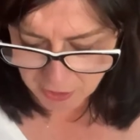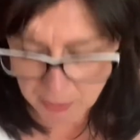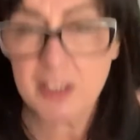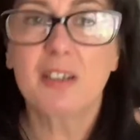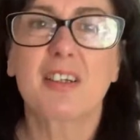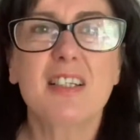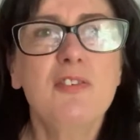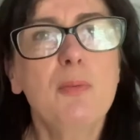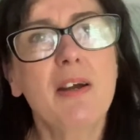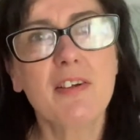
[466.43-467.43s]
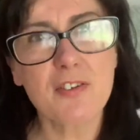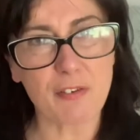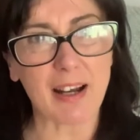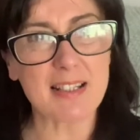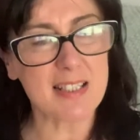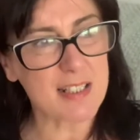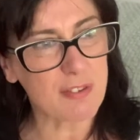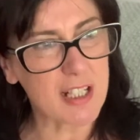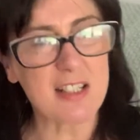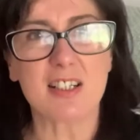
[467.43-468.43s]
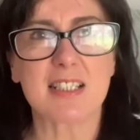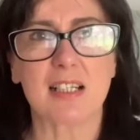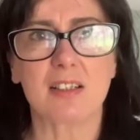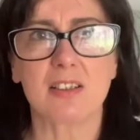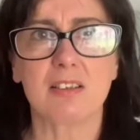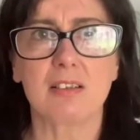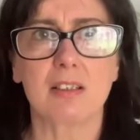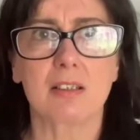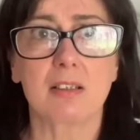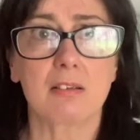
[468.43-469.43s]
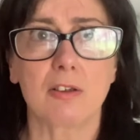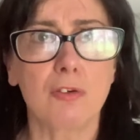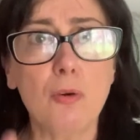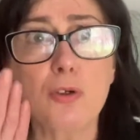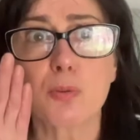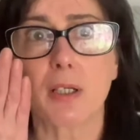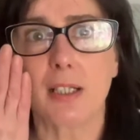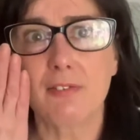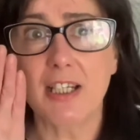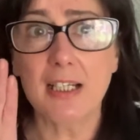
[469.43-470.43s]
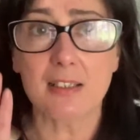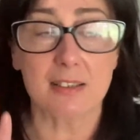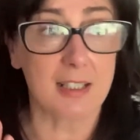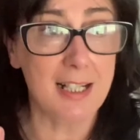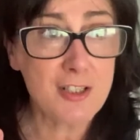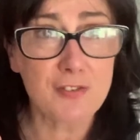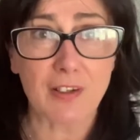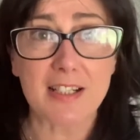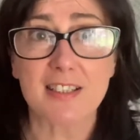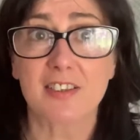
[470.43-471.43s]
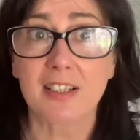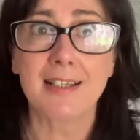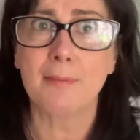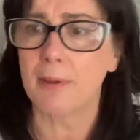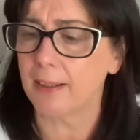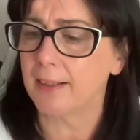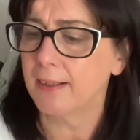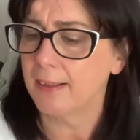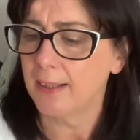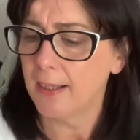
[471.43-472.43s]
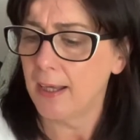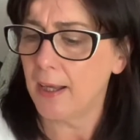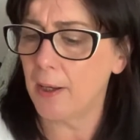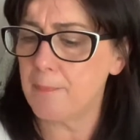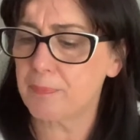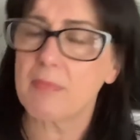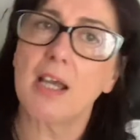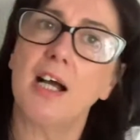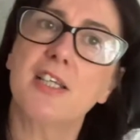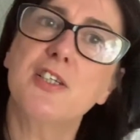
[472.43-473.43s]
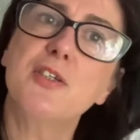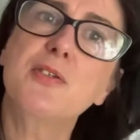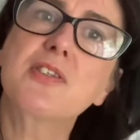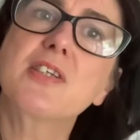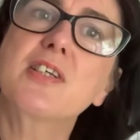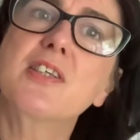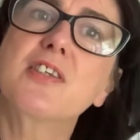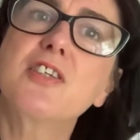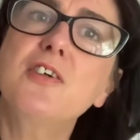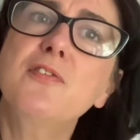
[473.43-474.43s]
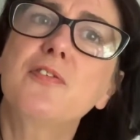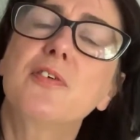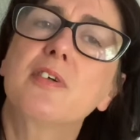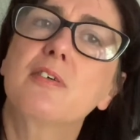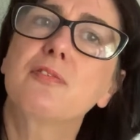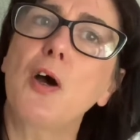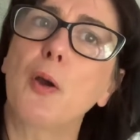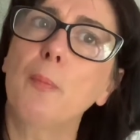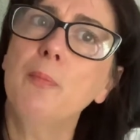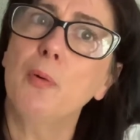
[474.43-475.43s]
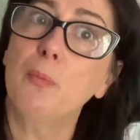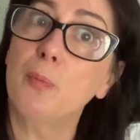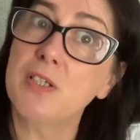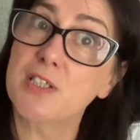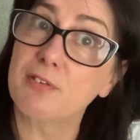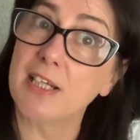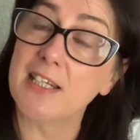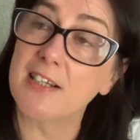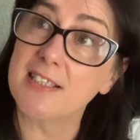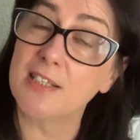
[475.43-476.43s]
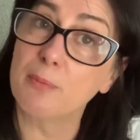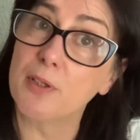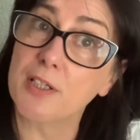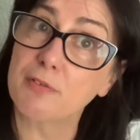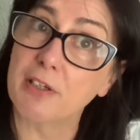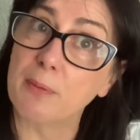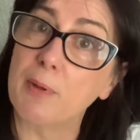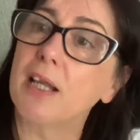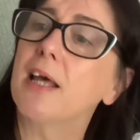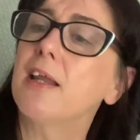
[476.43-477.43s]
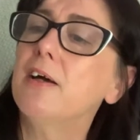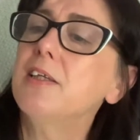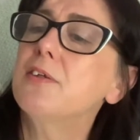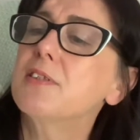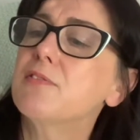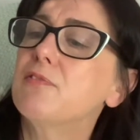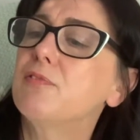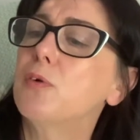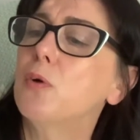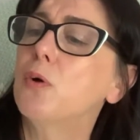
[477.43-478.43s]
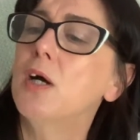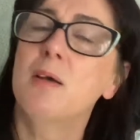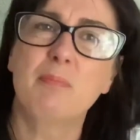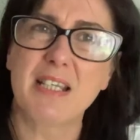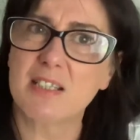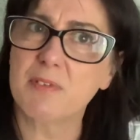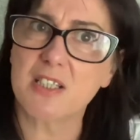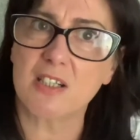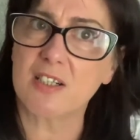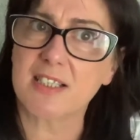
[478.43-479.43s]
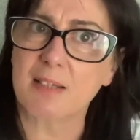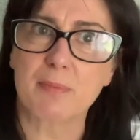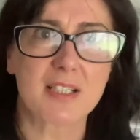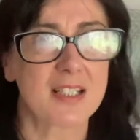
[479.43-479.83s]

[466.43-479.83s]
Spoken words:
you know, if you're wearing a dress and it's really nice out, and you of course, we live in England, unless you fake tan, you're lily white. I use the Dove foam, which is really nice and it works really well. And I use it for medium to dark skin because I